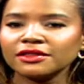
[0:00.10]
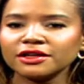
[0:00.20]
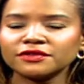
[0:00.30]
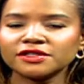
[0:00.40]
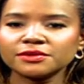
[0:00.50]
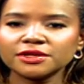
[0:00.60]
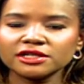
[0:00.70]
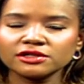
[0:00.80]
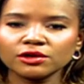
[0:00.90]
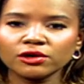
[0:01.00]
Thank you for staying with
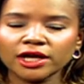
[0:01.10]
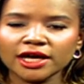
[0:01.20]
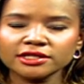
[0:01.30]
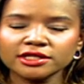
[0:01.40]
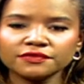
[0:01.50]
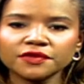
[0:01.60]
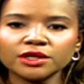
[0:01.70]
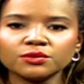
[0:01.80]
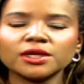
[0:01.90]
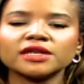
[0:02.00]
us on
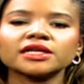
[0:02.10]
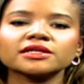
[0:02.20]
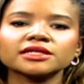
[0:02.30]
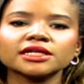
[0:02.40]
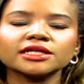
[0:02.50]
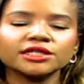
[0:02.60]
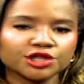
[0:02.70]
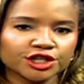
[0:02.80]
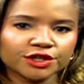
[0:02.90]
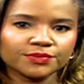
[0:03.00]
NTV Weekend
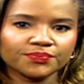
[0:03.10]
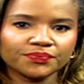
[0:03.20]
Edition.